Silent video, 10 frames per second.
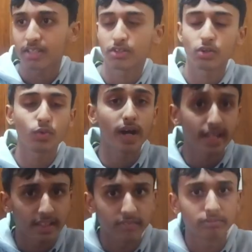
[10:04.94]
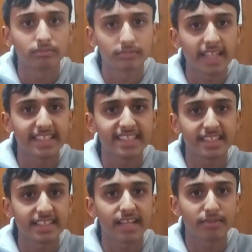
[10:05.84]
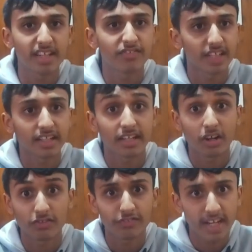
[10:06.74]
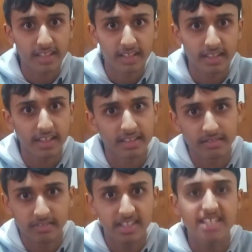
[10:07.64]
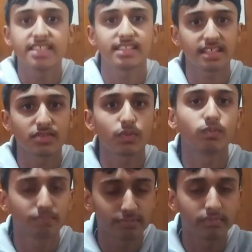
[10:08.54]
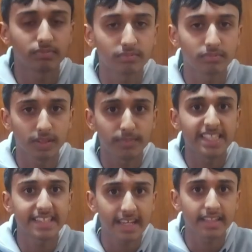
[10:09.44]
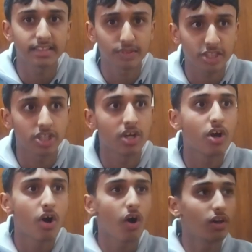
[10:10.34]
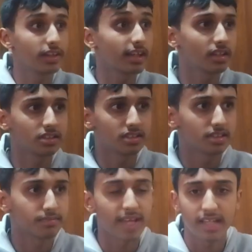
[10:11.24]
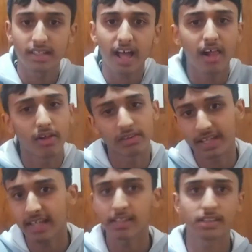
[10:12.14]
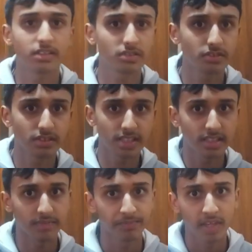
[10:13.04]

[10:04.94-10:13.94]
to you why existence can be infinite and not finite, and this is the mistakes which all the others make. I'll get into the